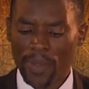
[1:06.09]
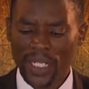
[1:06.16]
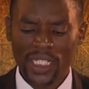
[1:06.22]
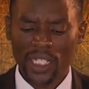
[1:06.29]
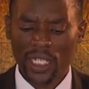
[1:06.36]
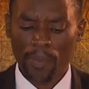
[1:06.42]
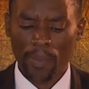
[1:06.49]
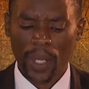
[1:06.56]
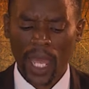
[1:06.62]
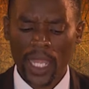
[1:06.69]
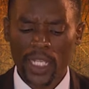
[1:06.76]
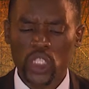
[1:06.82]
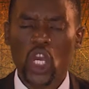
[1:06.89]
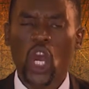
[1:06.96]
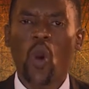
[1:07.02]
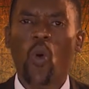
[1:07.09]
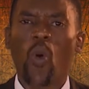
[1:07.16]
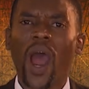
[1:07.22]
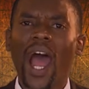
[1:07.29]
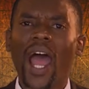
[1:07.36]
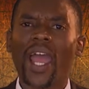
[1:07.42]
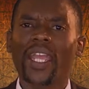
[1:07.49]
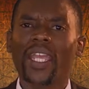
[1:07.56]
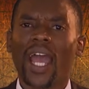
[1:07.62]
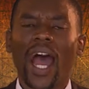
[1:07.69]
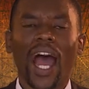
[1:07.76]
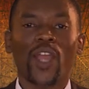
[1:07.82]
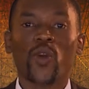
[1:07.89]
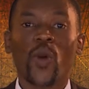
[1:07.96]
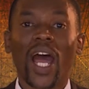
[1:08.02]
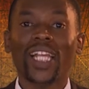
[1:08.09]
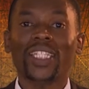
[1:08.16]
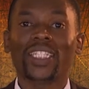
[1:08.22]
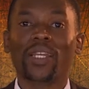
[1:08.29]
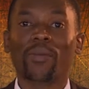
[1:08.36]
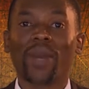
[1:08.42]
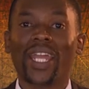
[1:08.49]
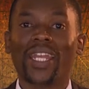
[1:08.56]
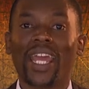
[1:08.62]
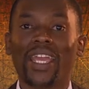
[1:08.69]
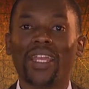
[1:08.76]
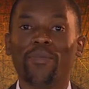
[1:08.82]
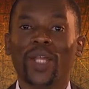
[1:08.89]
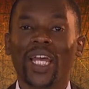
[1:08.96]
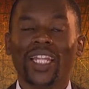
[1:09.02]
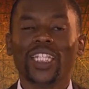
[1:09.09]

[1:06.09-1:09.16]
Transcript: But he replied, why are you asking my name?